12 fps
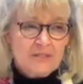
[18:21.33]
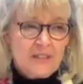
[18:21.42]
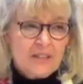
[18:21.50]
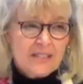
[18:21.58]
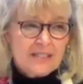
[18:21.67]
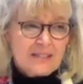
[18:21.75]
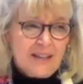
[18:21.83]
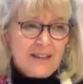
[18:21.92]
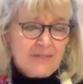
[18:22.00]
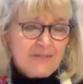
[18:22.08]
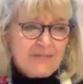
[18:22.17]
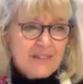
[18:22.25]
in this
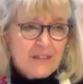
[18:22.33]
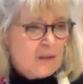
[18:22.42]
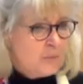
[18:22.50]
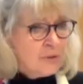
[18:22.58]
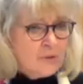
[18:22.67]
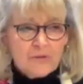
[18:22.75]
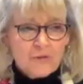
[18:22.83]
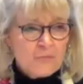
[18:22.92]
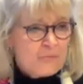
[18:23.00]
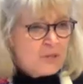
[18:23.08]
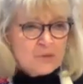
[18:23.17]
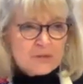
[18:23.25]
life beautiful
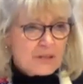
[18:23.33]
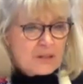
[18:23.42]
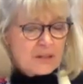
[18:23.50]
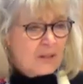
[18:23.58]
music,